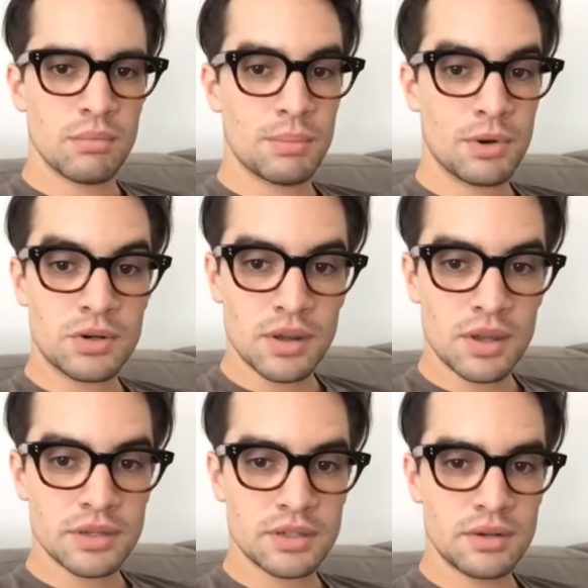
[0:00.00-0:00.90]
Remember Drunk
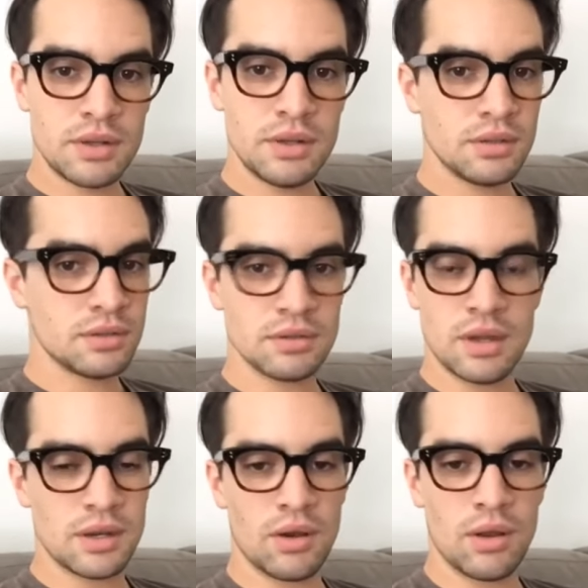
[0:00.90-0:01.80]
History?
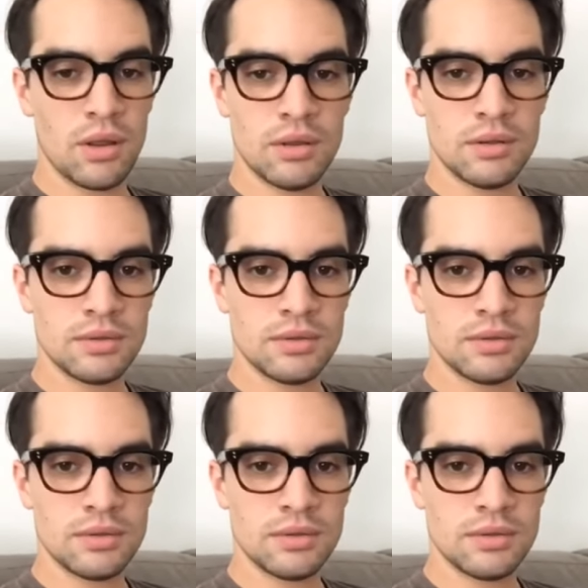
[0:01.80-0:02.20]
Not at all.